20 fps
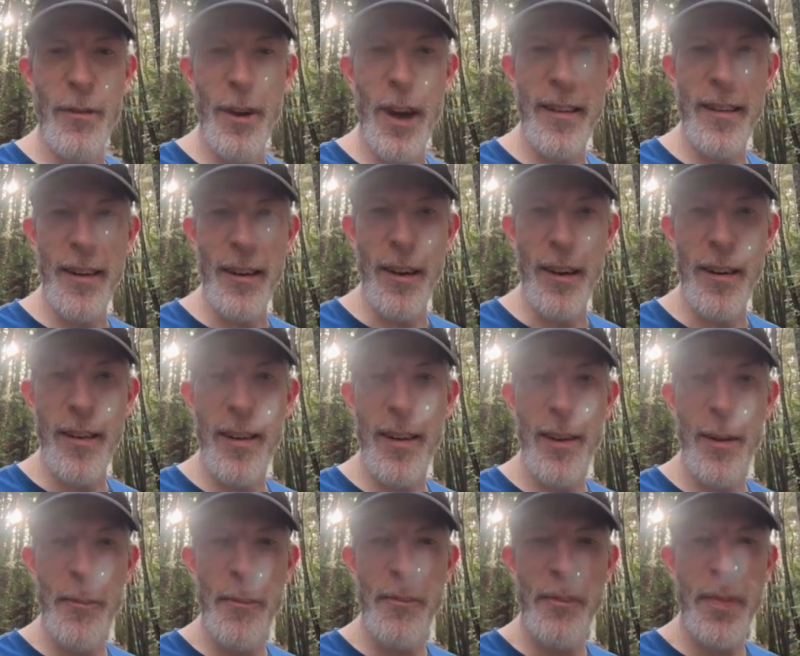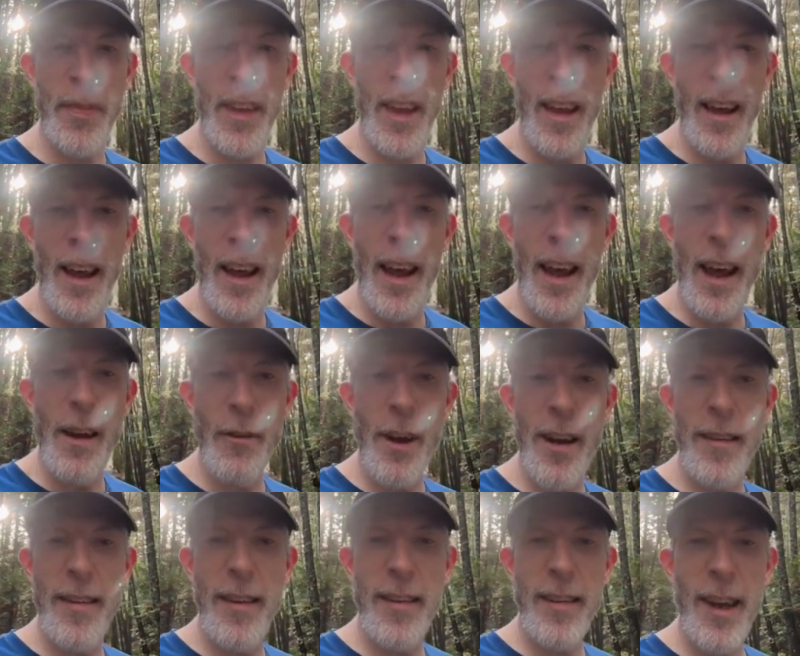Race Series. 8
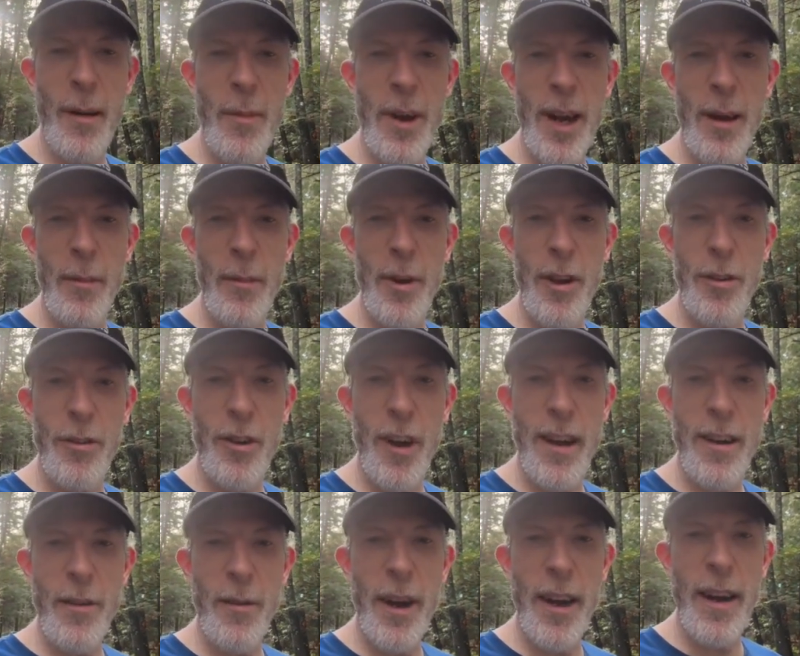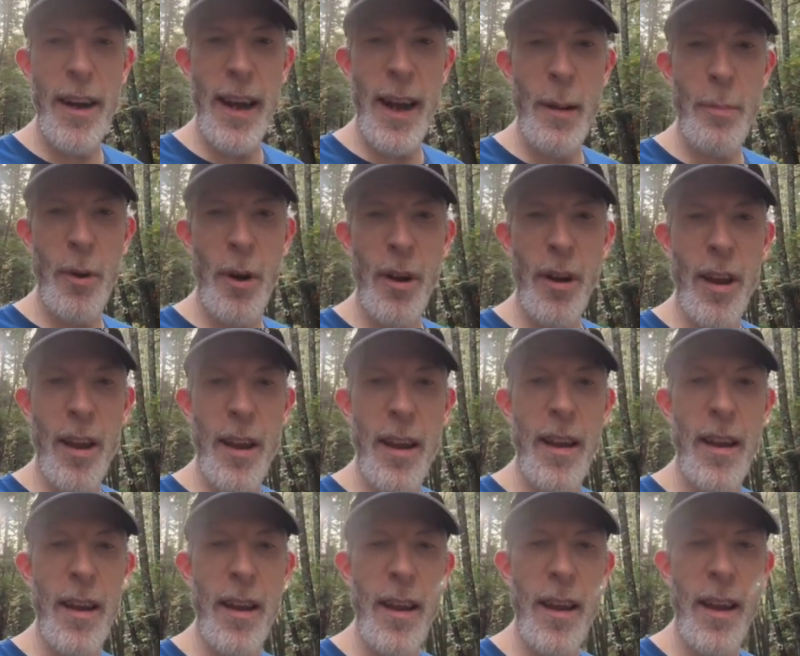races coming up, January to April.
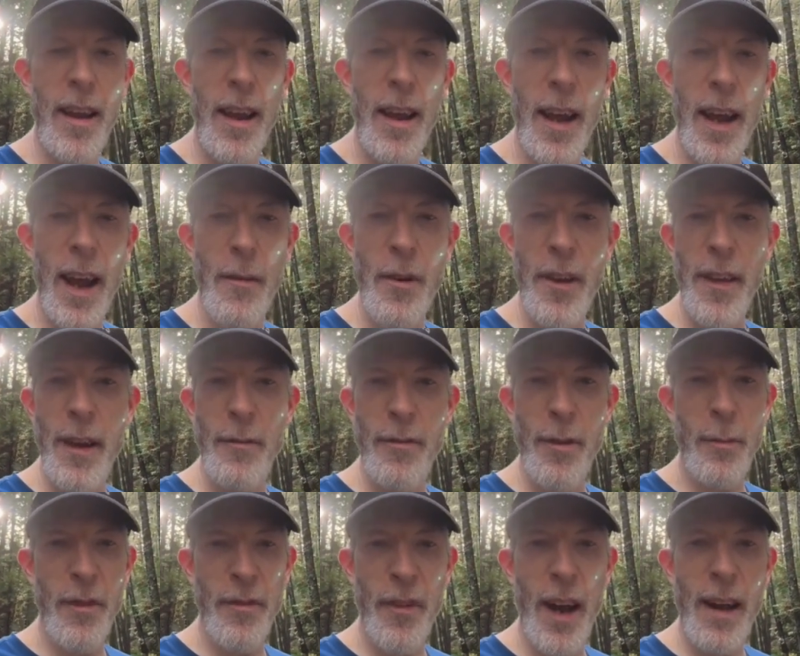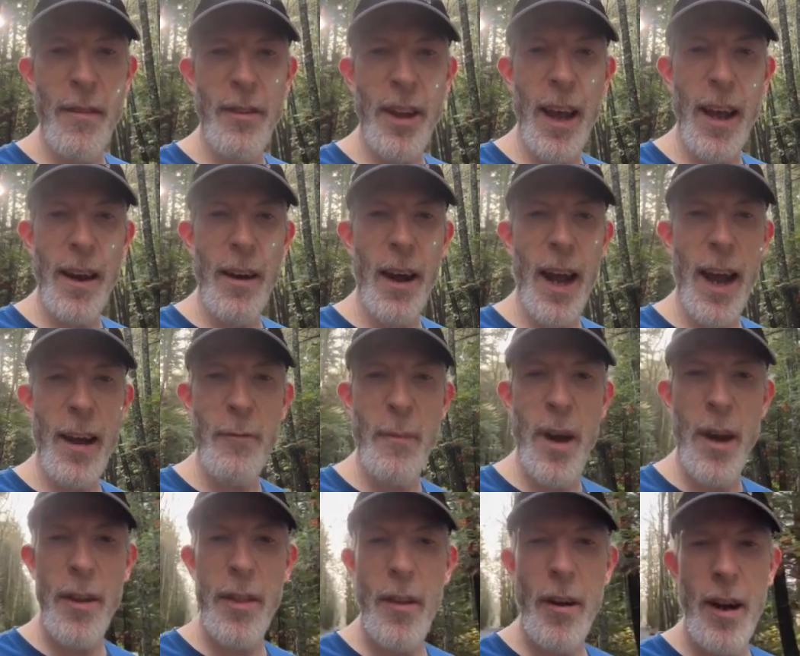Everything from a 5K to a half
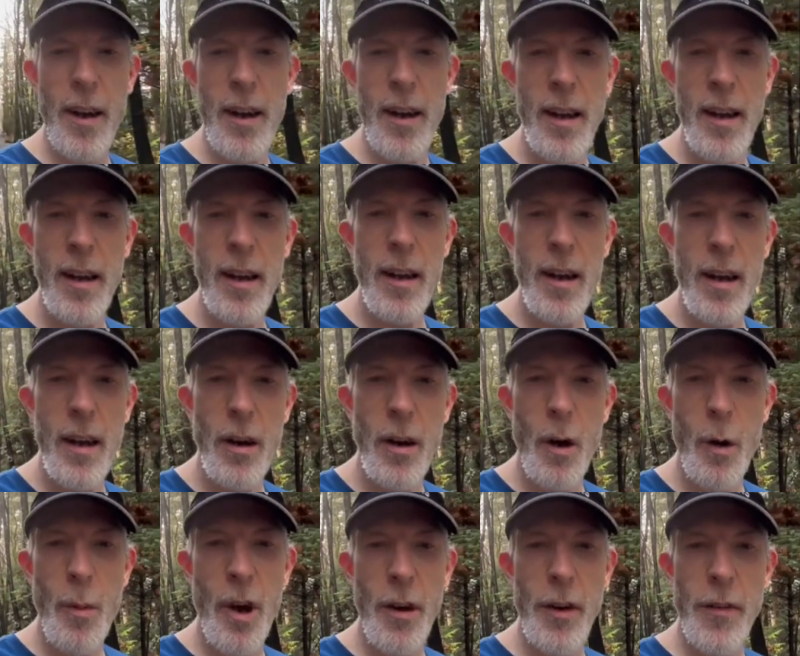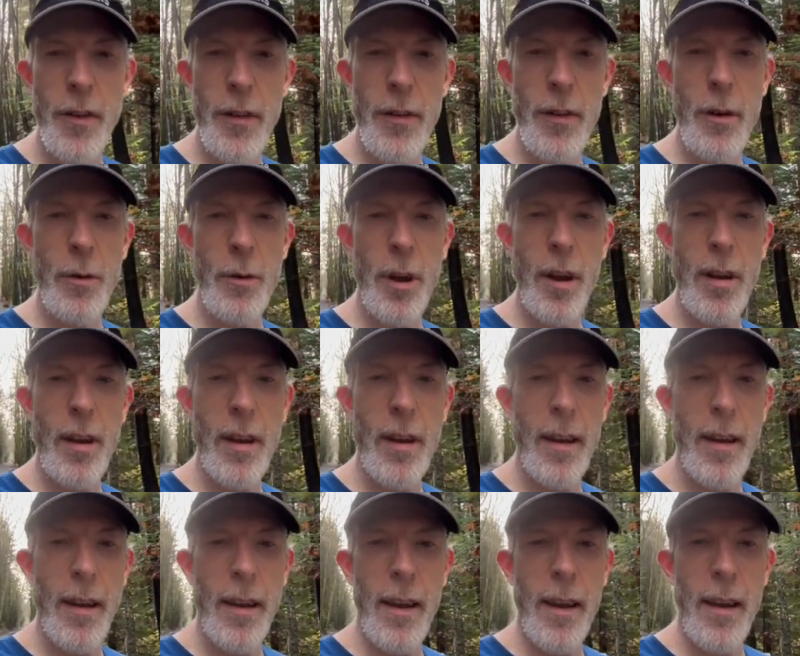marathon, Comox to Souk.
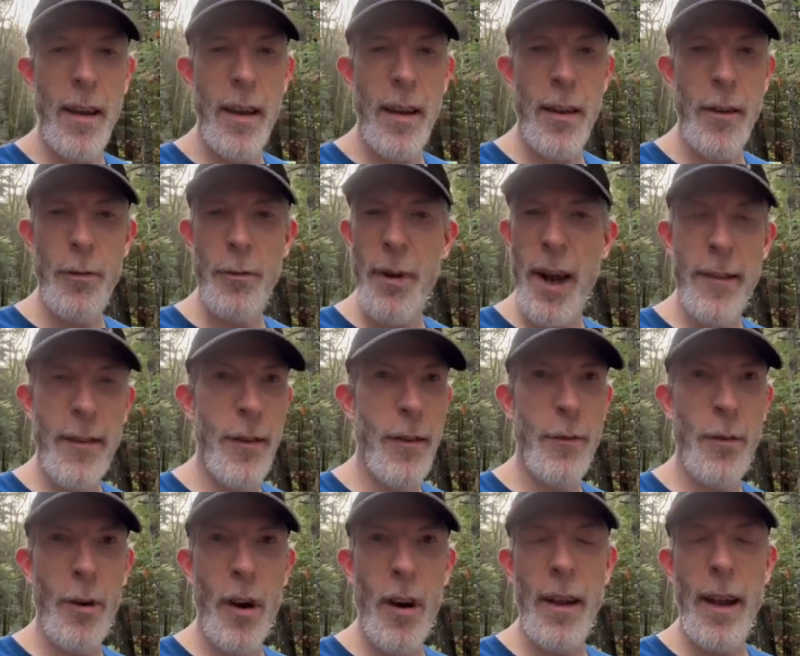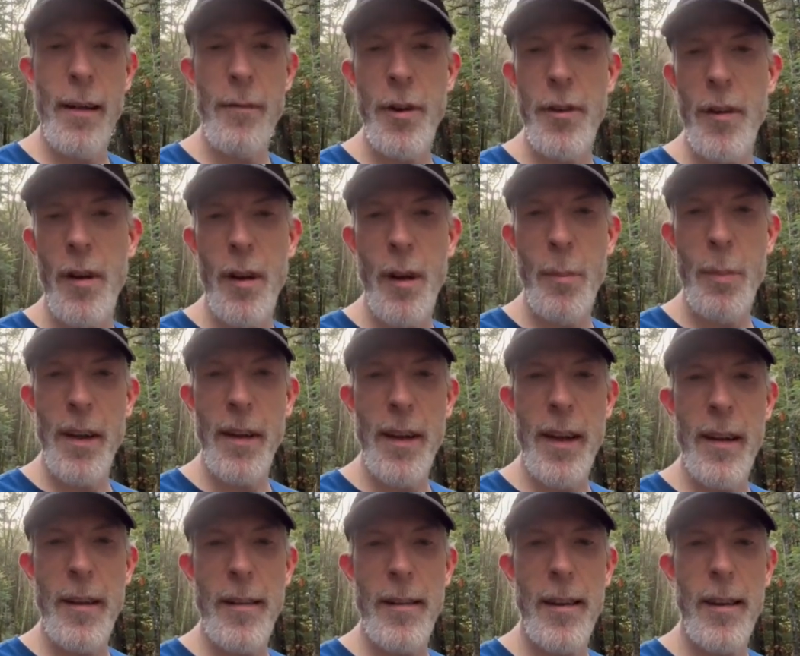There's races for all levels, all
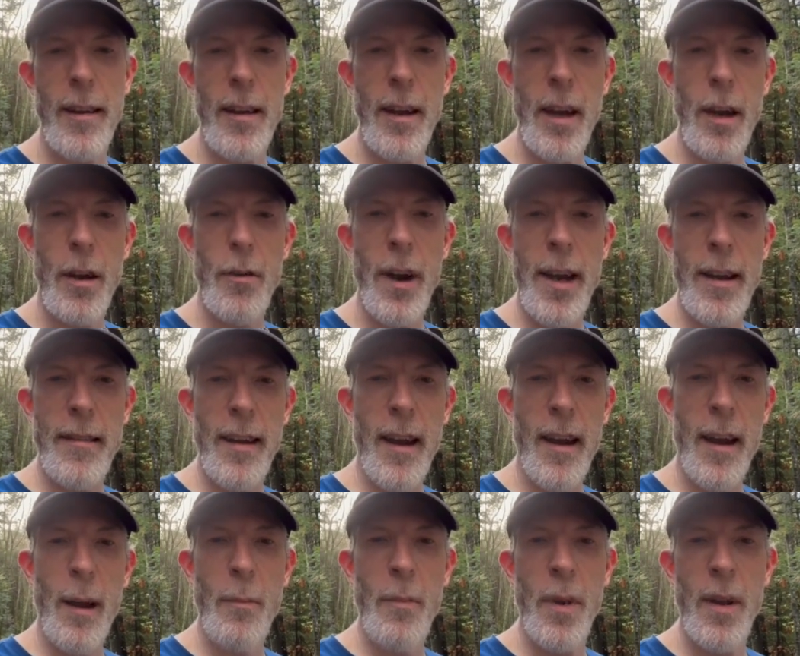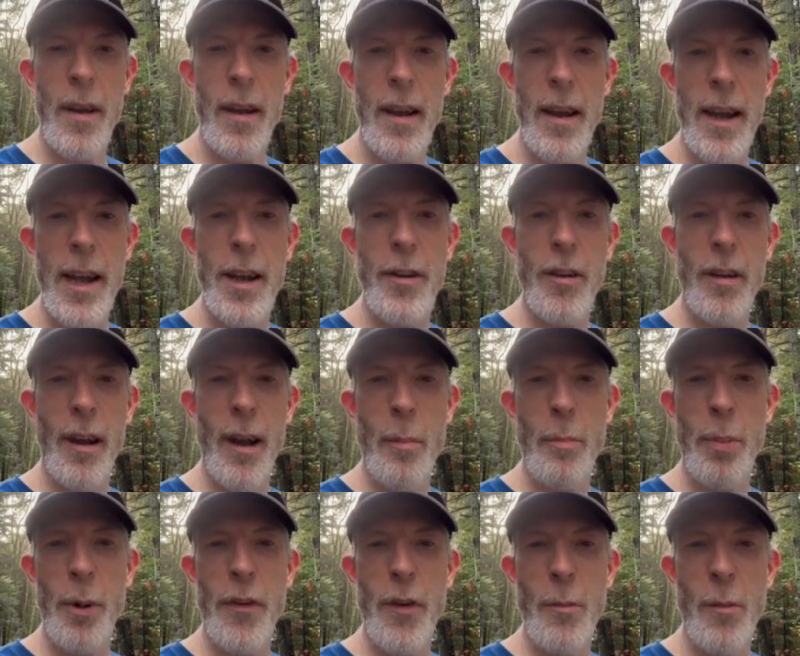abilities. Great time. Each
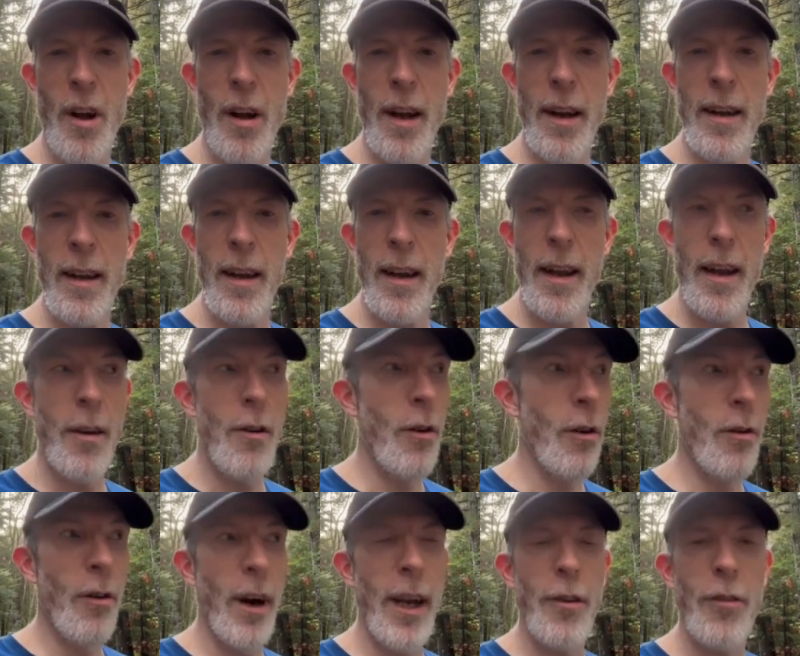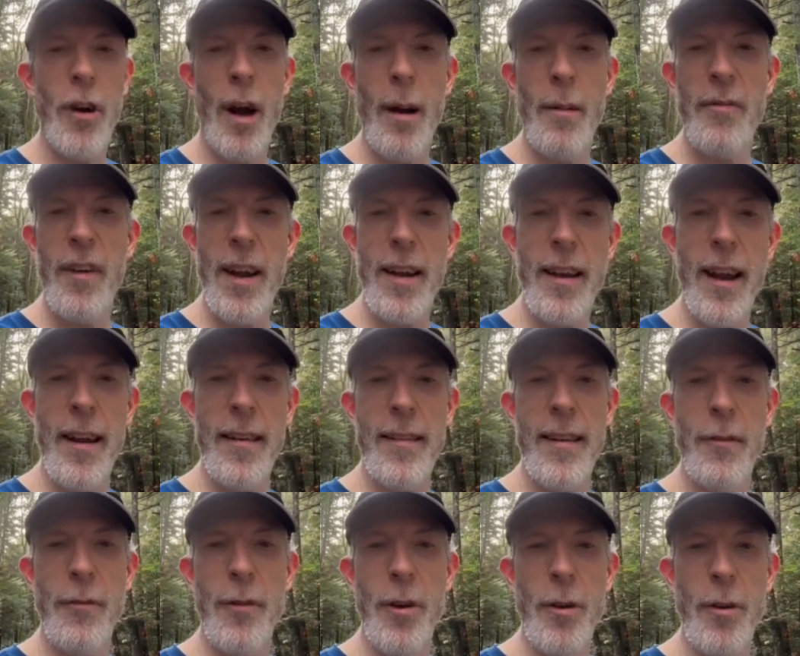club puts them on, do a great job,
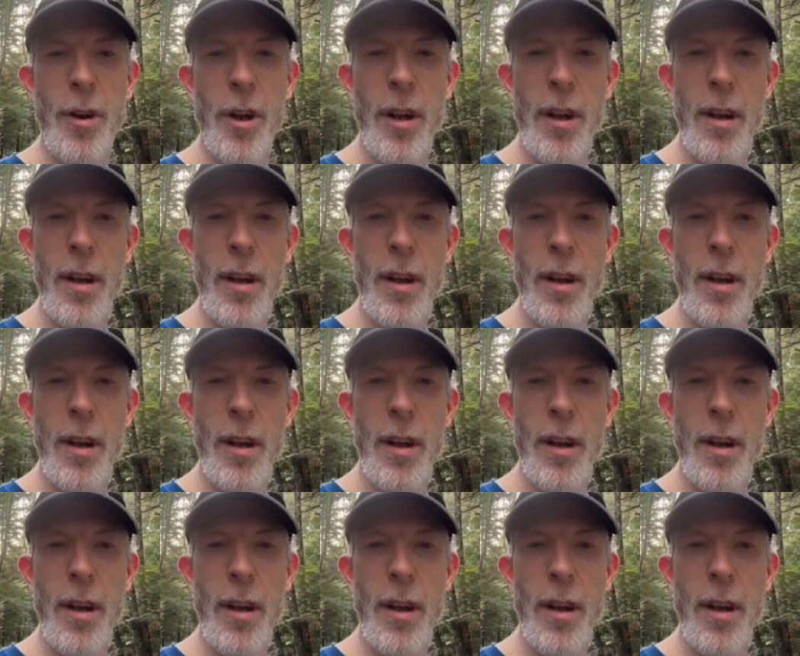fantastic food,